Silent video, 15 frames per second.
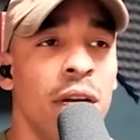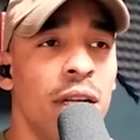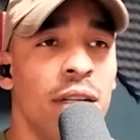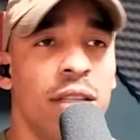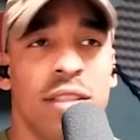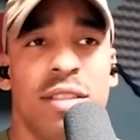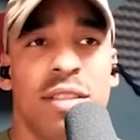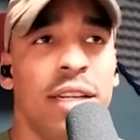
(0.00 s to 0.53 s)

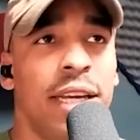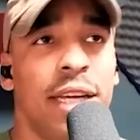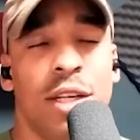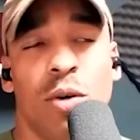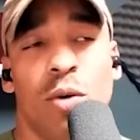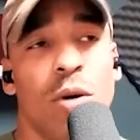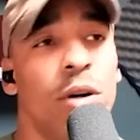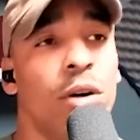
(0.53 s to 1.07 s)
listening
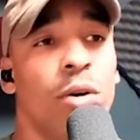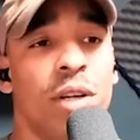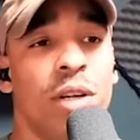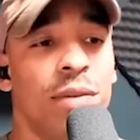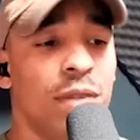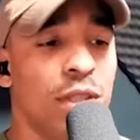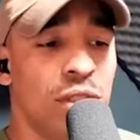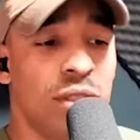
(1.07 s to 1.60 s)
or
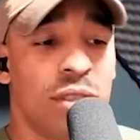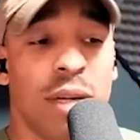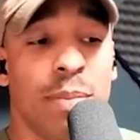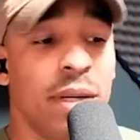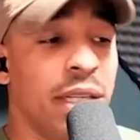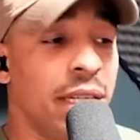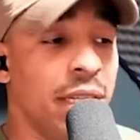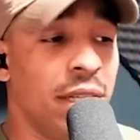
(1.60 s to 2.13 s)
even just
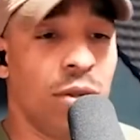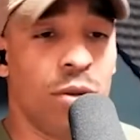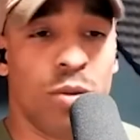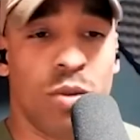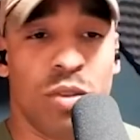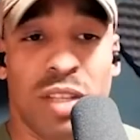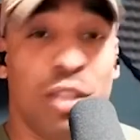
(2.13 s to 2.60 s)
somebody who's